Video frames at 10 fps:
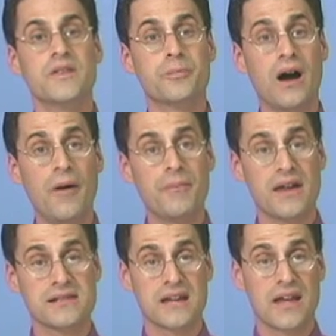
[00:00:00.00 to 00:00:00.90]
The problem
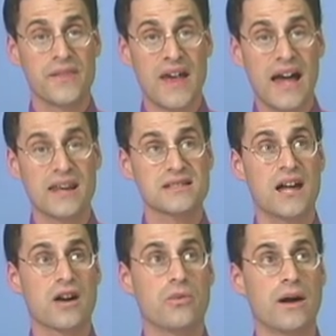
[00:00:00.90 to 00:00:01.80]
is that is
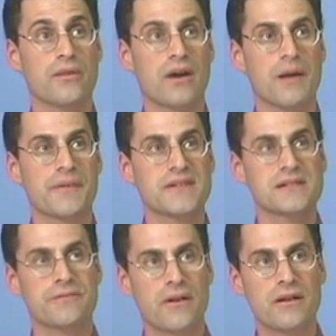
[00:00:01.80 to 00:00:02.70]
not quite right, but this
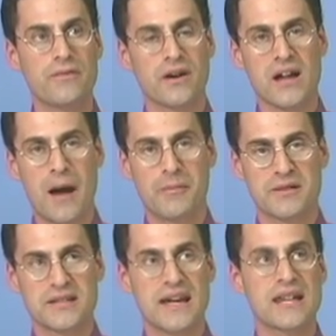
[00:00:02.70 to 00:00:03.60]
is a very, very common
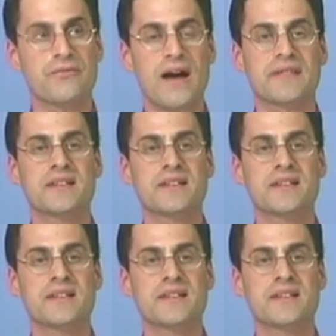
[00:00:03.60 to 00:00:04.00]
mistake. In fact,